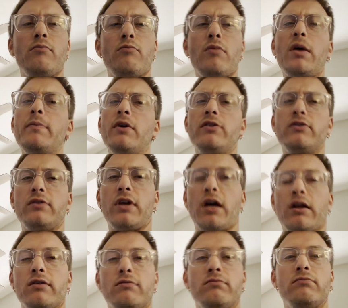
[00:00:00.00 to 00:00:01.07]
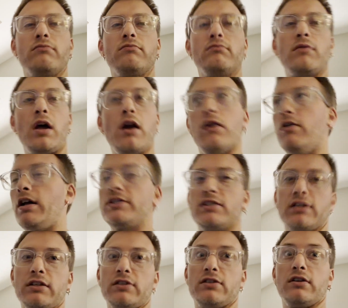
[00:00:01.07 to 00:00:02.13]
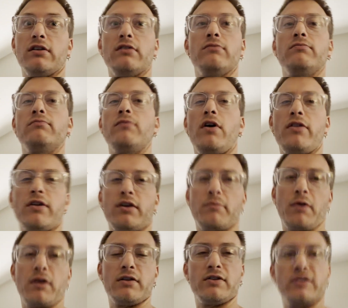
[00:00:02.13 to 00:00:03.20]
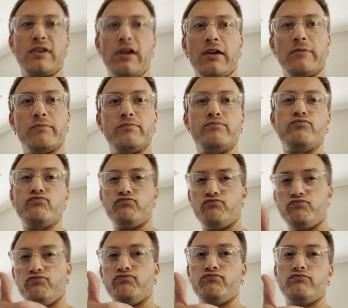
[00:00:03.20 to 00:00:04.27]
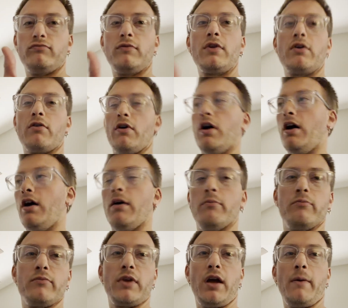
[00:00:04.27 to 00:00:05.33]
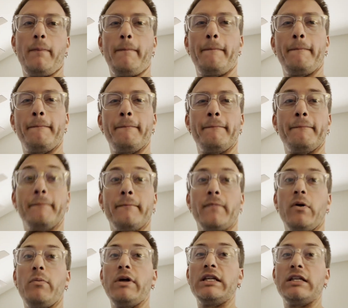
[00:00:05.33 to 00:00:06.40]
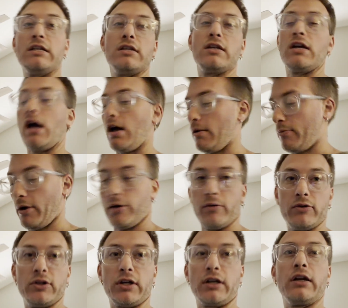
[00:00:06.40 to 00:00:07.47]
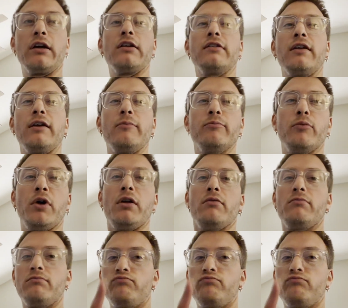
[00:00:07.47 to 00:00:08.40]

Maybe I'll do that. I don't know. Lots to consider. I'll think about it and decide. Yeah. I'll play D&D. I probably won't check anything tonight, but